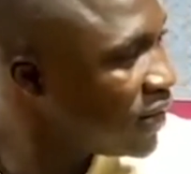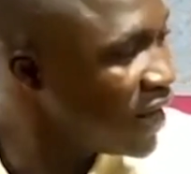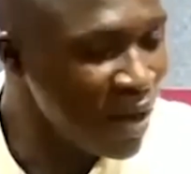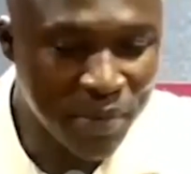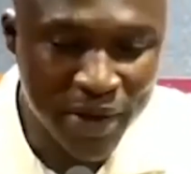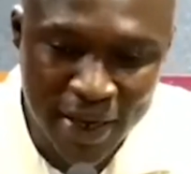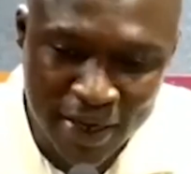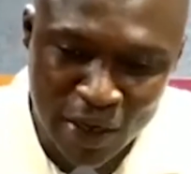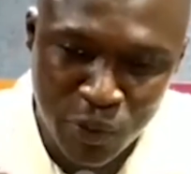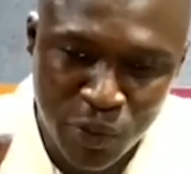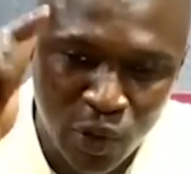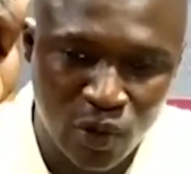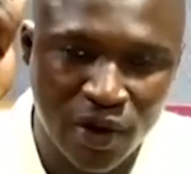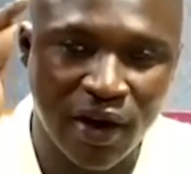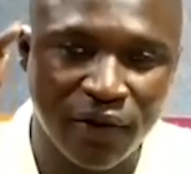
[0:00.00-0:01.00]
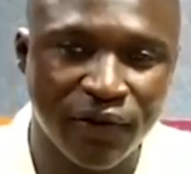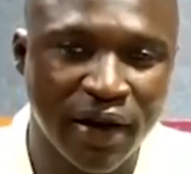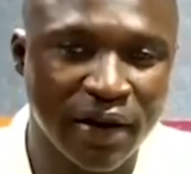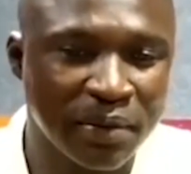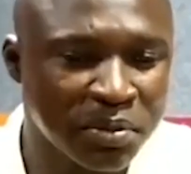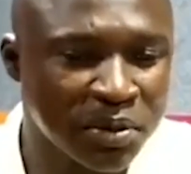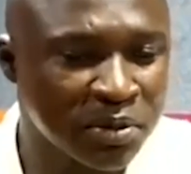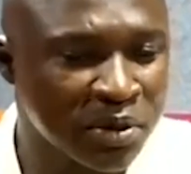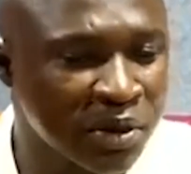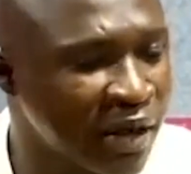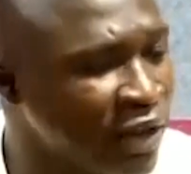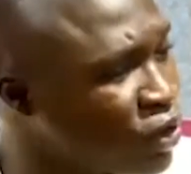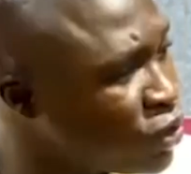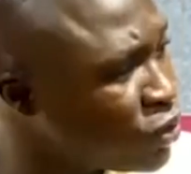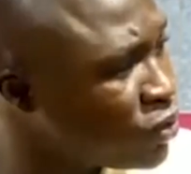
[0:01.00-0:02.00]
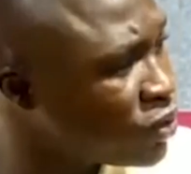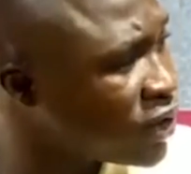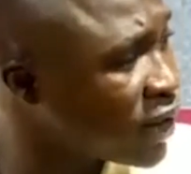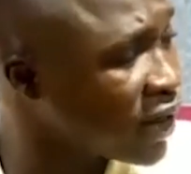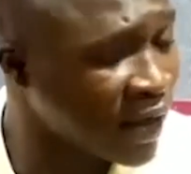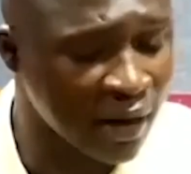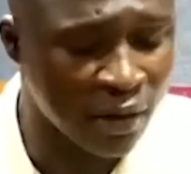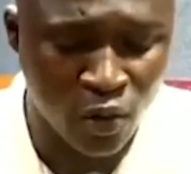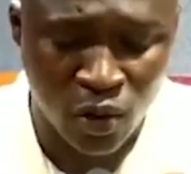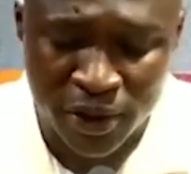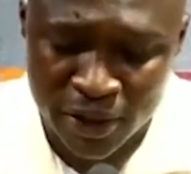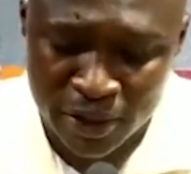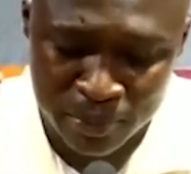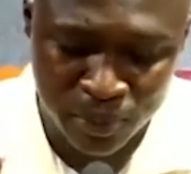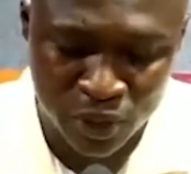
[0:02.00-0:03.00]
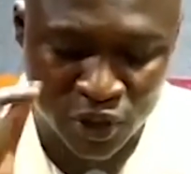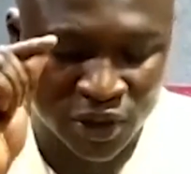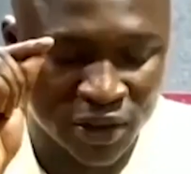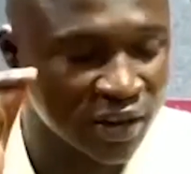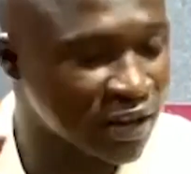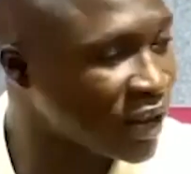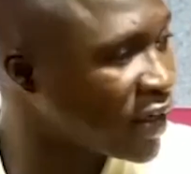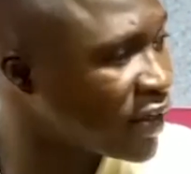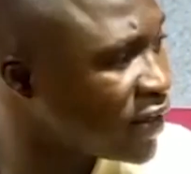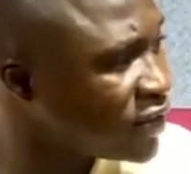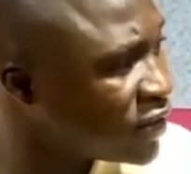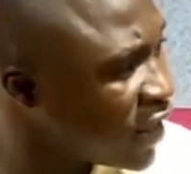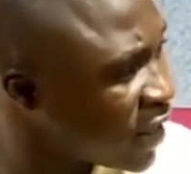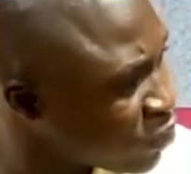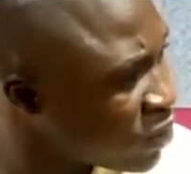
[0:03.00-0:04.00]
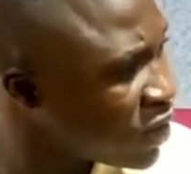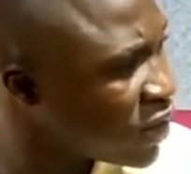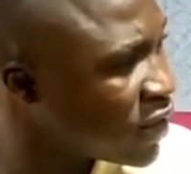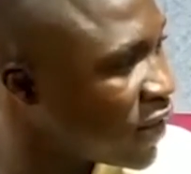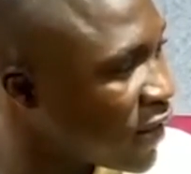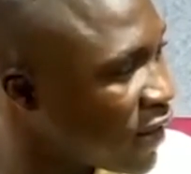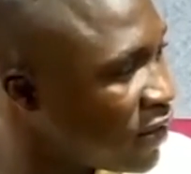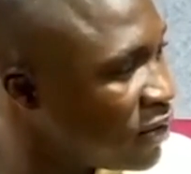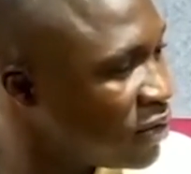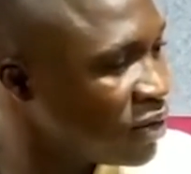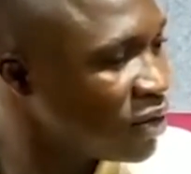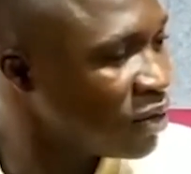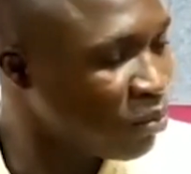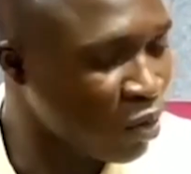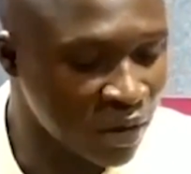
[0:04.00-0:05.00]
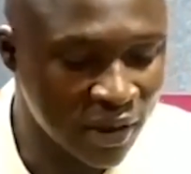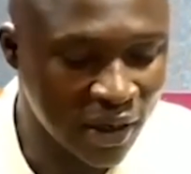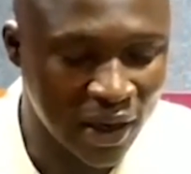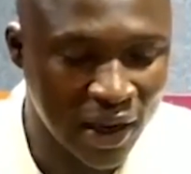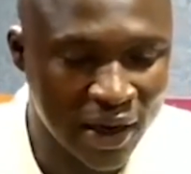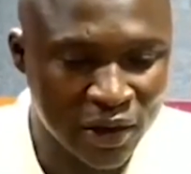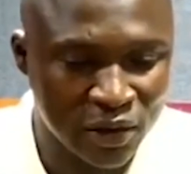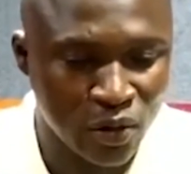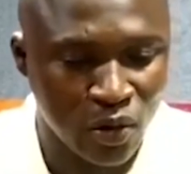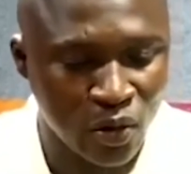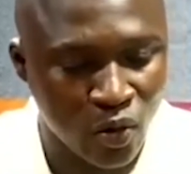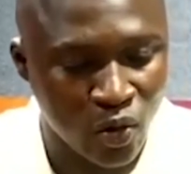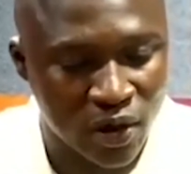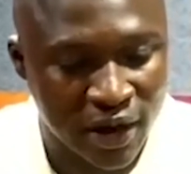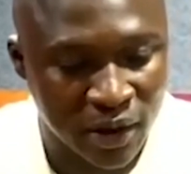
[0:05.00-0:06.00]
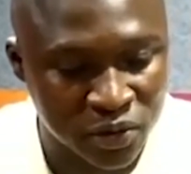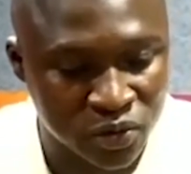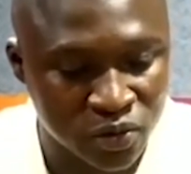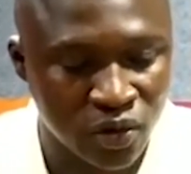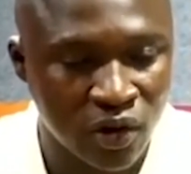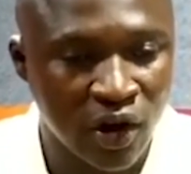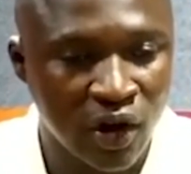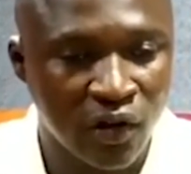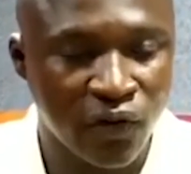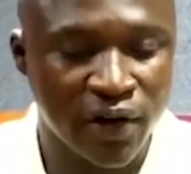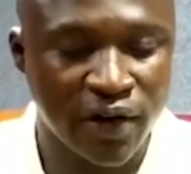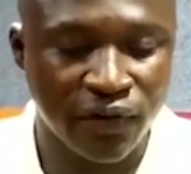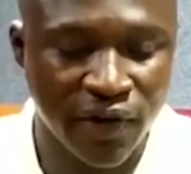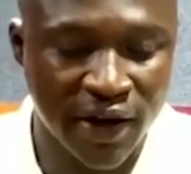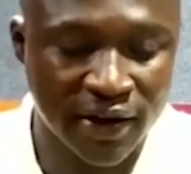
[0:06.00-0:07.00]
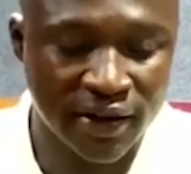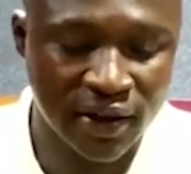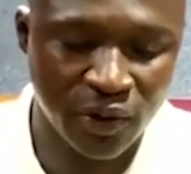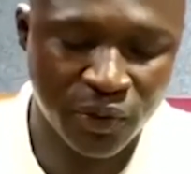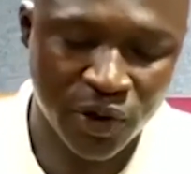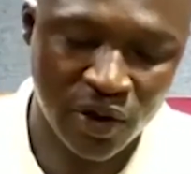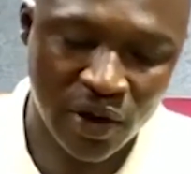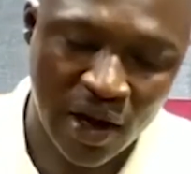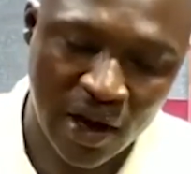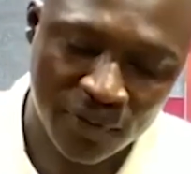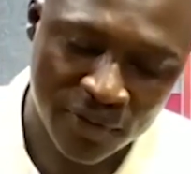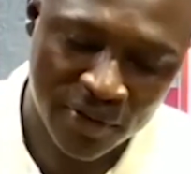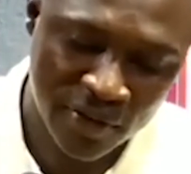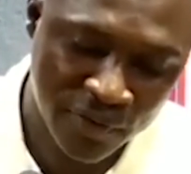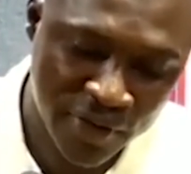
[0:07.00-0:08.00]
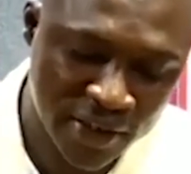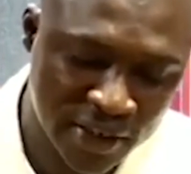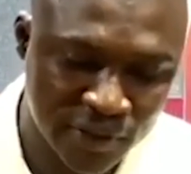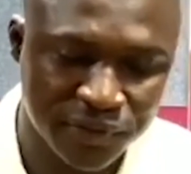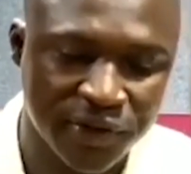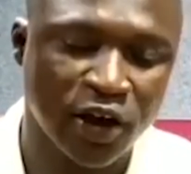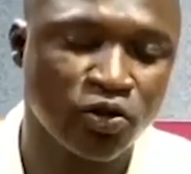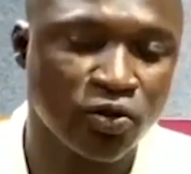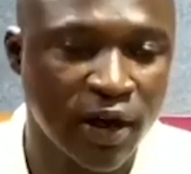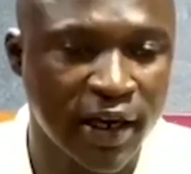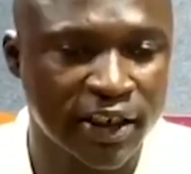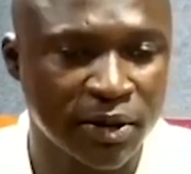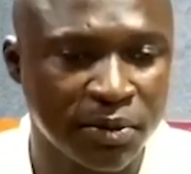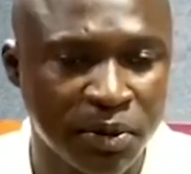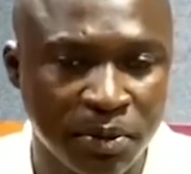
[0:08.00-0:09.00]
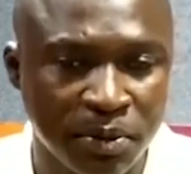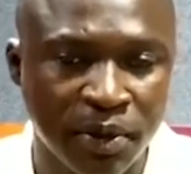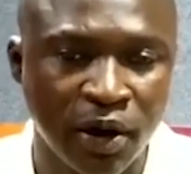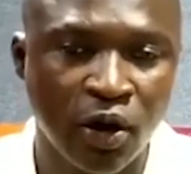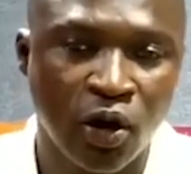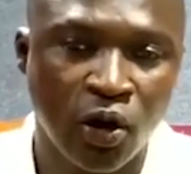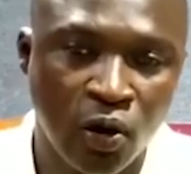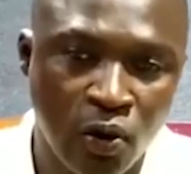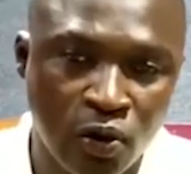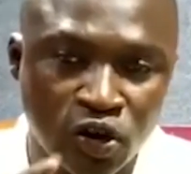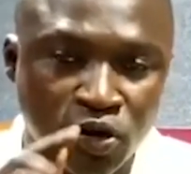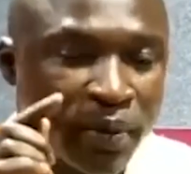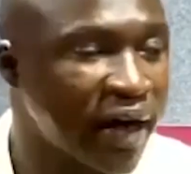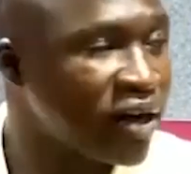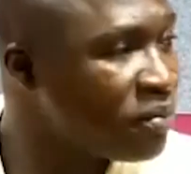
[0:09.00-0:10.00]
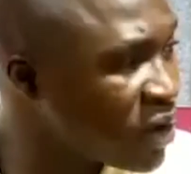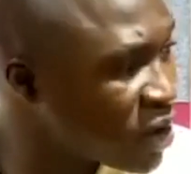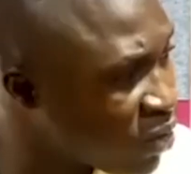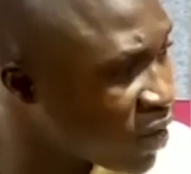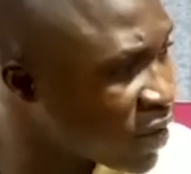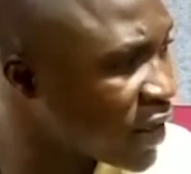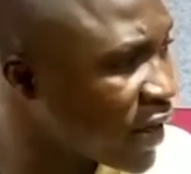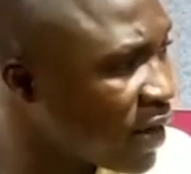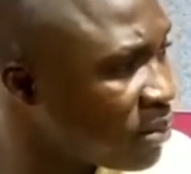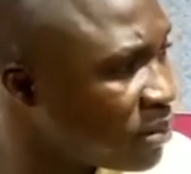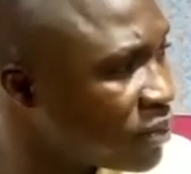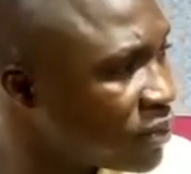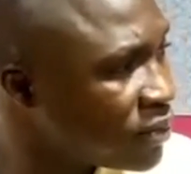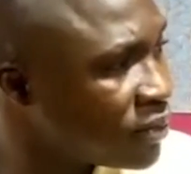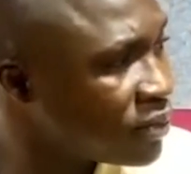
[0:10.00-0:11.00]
Immediately we could have instituted a contempt proceedings against the Attorney General. But it all go down to, for the fact that we don't have effective National Assembly member caused by the majority cap.